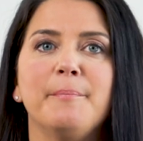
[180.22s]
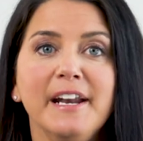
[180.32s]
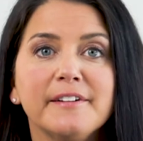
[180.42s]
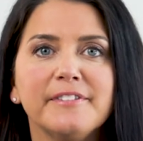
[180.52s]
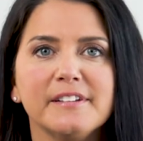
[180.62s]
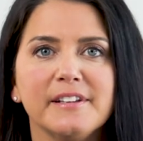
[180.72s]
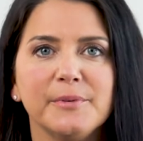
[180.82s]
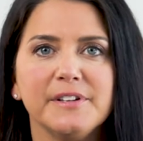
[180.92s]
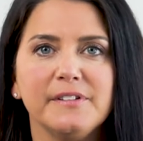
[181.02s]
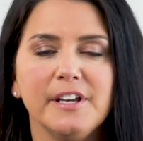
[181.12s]
the benefits that
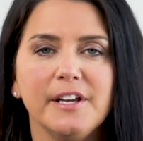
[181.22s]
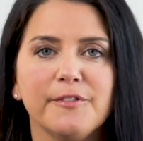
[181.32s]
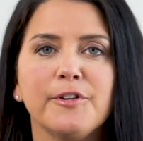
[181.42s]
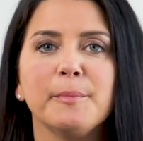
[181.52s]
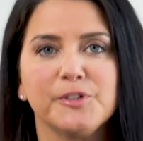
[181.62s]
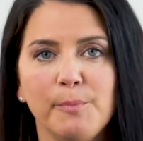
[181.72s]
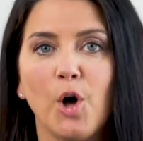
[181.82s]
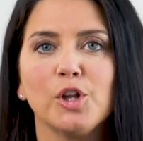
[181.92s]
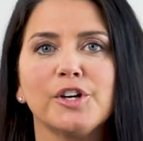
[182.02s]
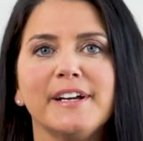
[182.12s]
we see from a
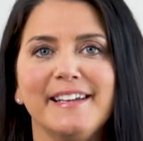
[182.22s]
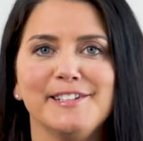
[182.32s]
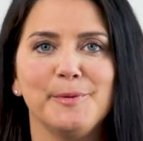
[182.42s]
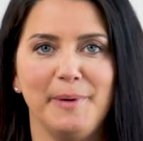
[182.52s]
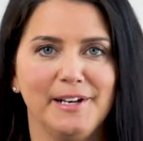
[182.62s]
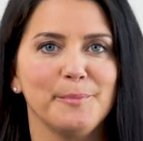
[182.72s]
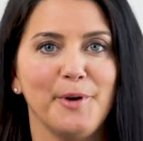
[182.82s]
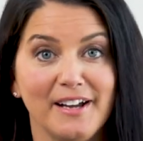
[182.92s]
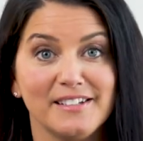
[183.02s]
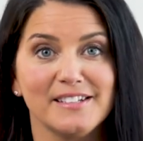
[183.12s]
smaller independent
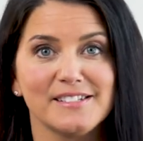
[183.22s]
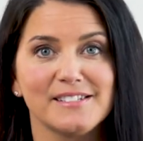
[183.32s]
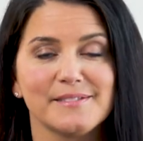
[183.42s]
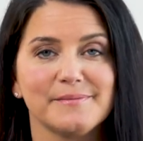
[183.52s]
practice.